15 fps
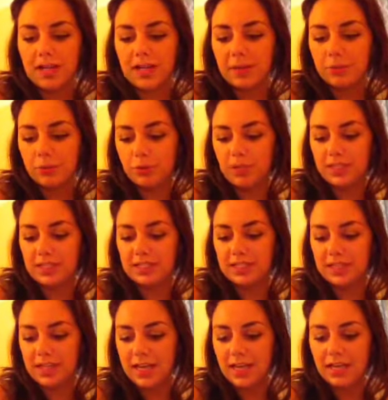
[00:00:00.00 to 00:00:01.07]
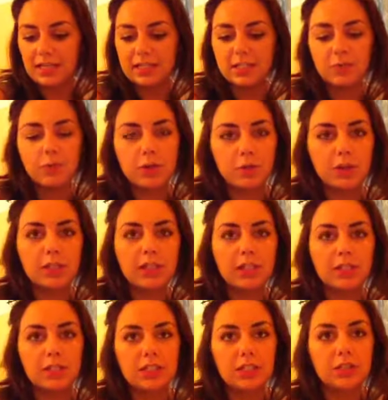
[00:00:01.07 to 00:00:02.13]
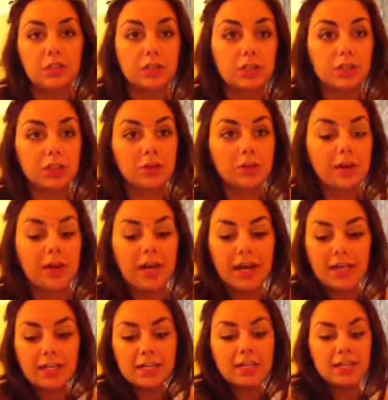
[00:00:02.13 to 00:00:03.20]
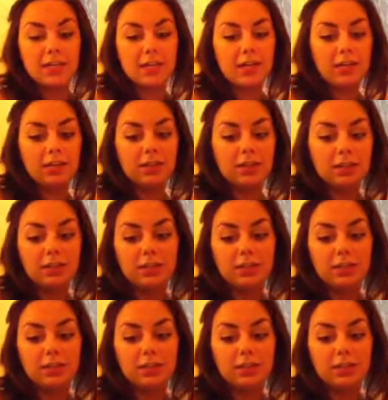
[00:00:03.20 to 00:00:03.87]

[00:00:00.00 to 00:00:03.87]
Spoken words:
I predict we will continue to learn about, I think